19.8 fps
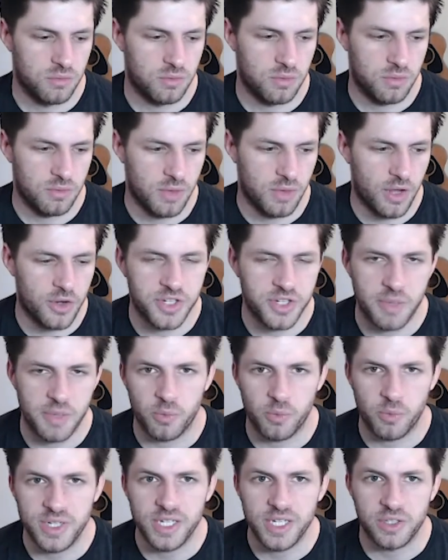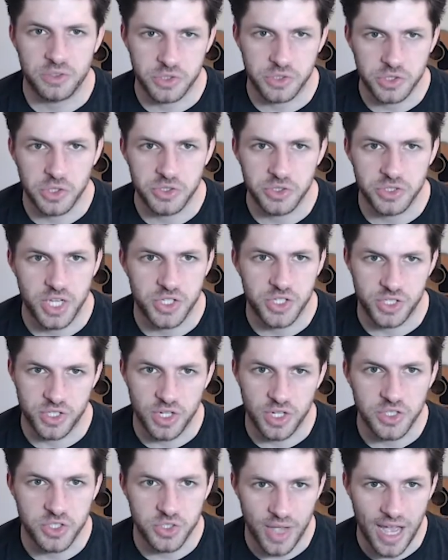Entertainment Retailers Association
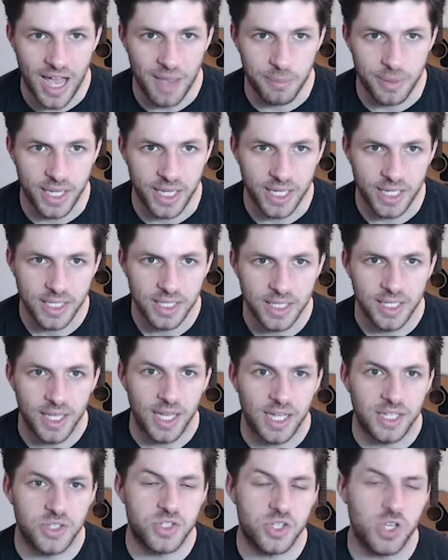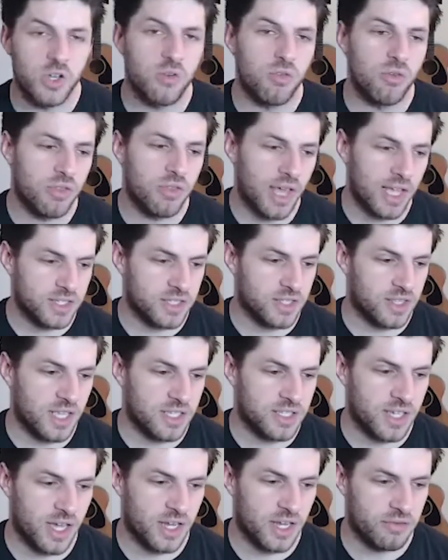none too happy. And so that's
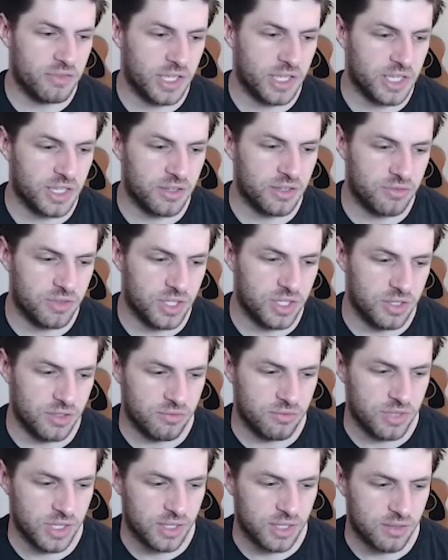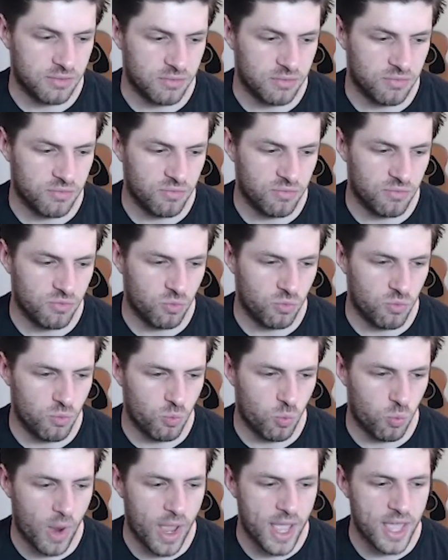kind of like the
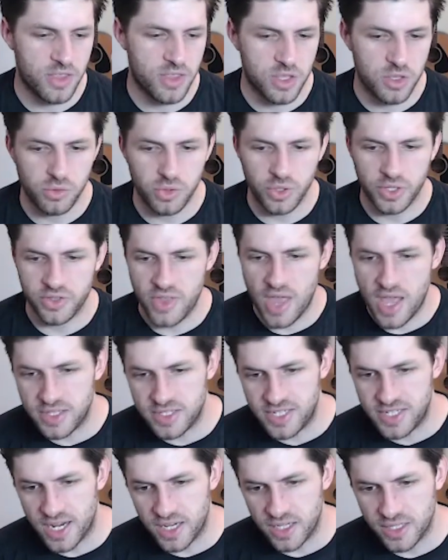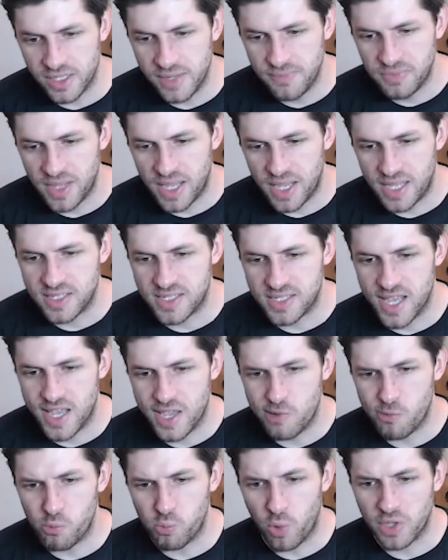way that you look at that data and say
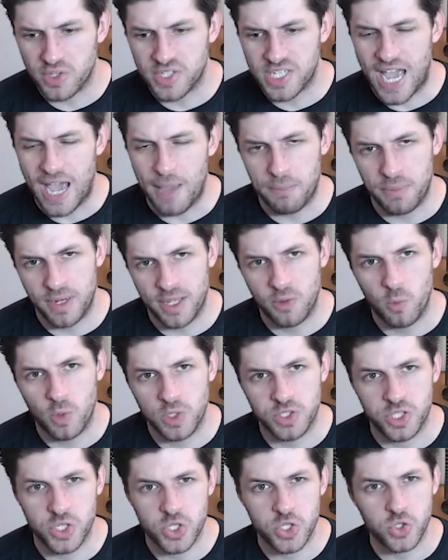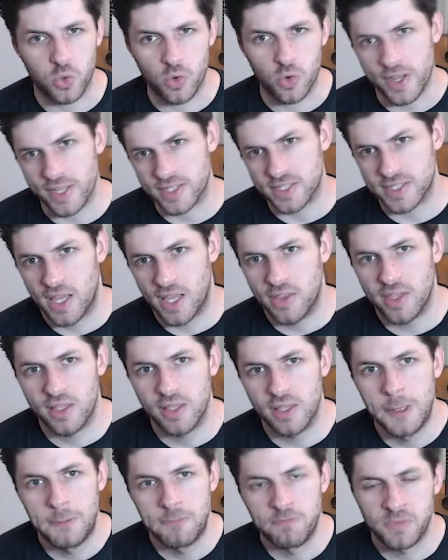what's happening, what's the story it's telling.
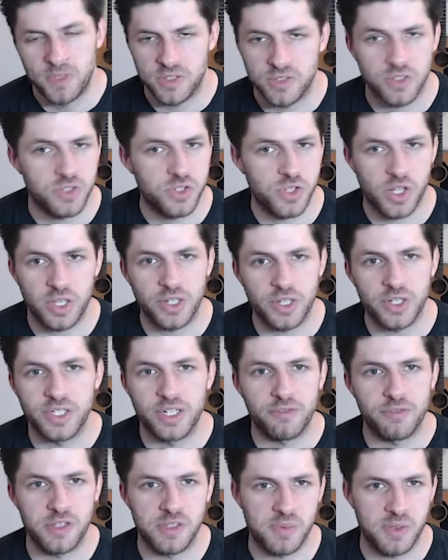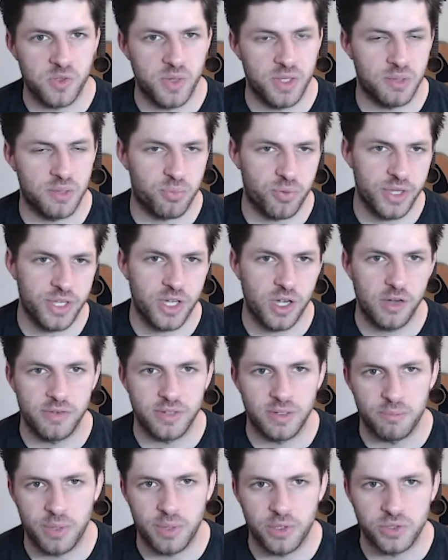Because there's a clear difference between the pre-COVID
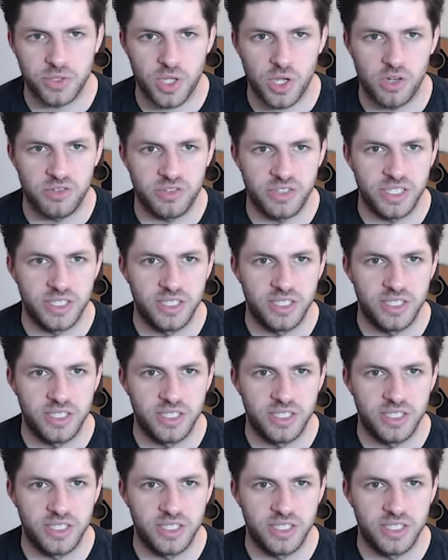and post-COVID